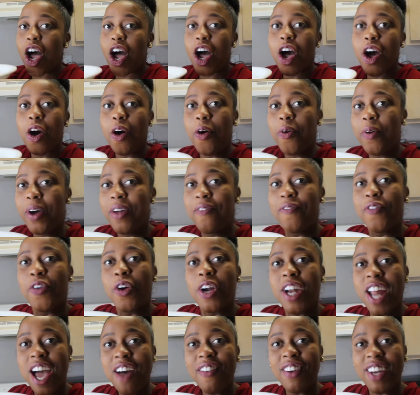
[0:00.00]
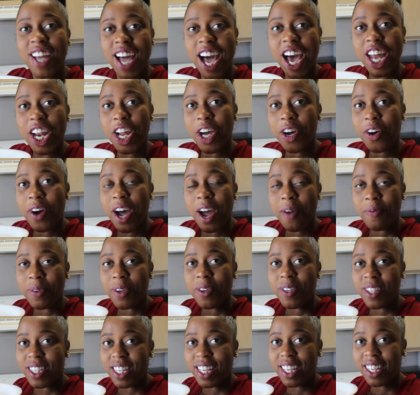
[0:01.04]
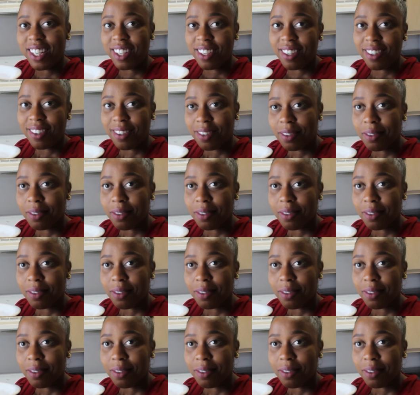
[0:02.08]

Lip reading: Oh, and for an avocado, I'm using